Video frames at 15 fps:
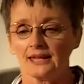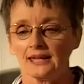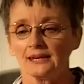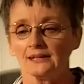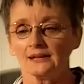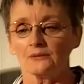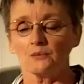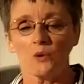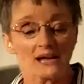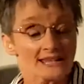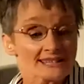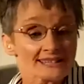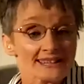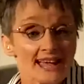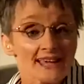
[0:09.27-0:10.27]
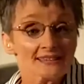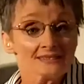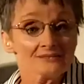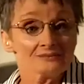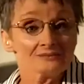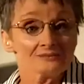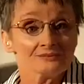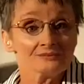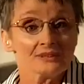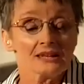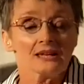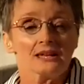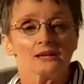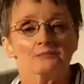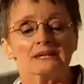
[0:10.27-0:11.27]
And why is that?
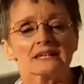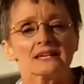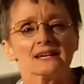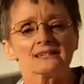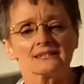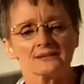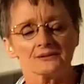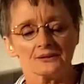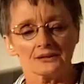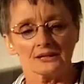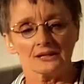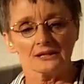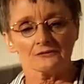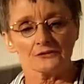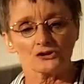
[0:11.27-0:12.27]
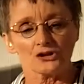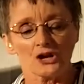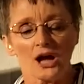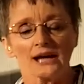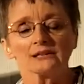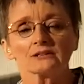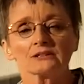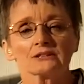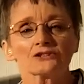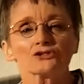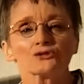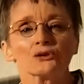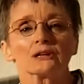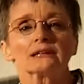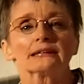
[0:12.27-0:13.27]
Because if a child is
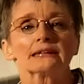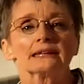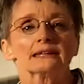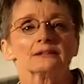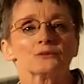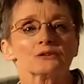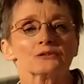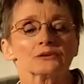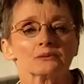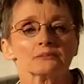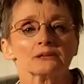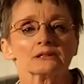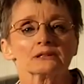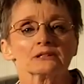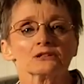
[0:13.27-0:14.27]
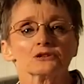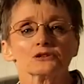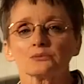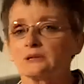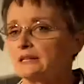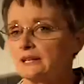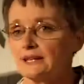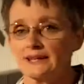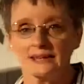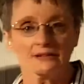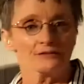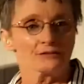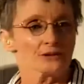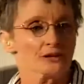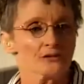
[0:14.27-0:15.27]
struggling with their ability to read,
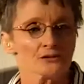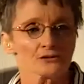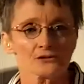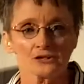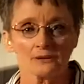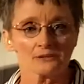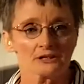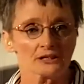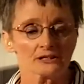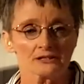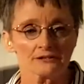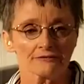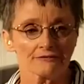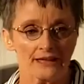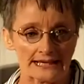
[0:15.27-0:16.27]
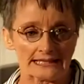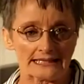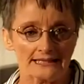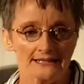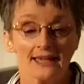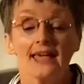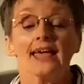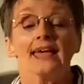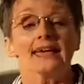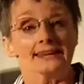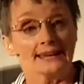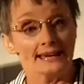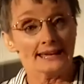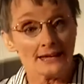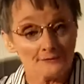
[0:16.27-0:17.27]
every other subject is affected.
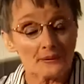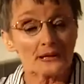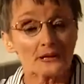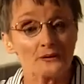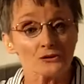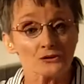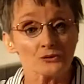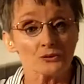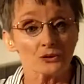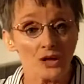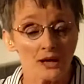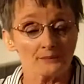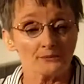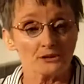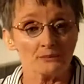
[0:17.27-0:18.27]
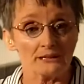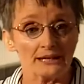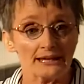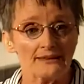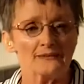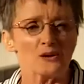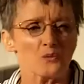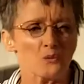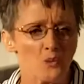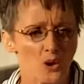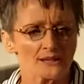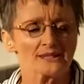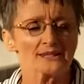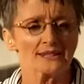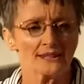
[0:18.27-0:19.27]
And I have parents who will come to me and they
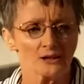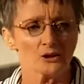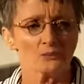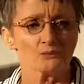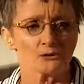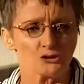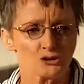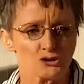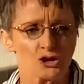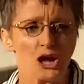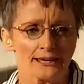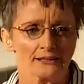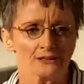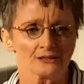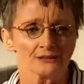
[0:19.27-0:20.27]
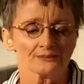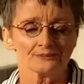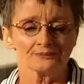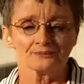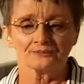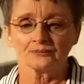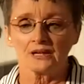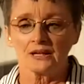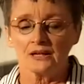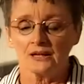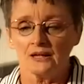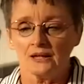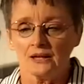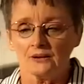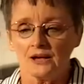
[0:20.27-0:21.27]
want to help their child
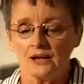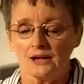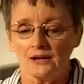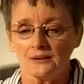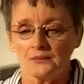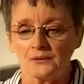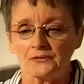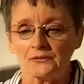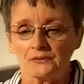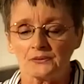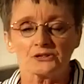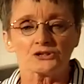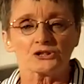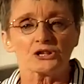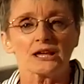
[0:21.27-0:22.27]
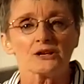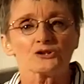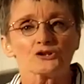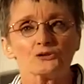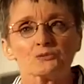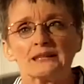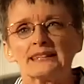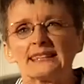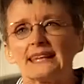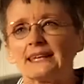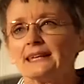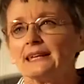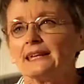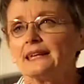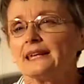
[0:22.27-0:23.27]
with their education, but
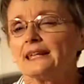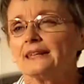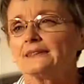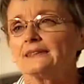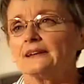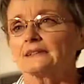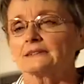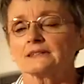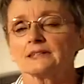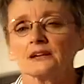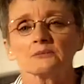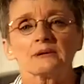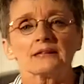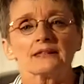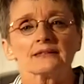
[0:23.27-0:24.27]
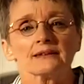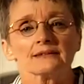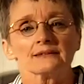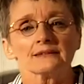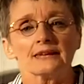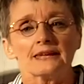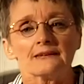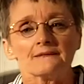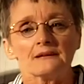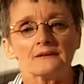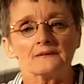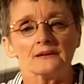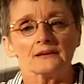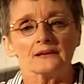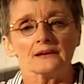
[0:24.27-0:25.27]
they'll tell me that they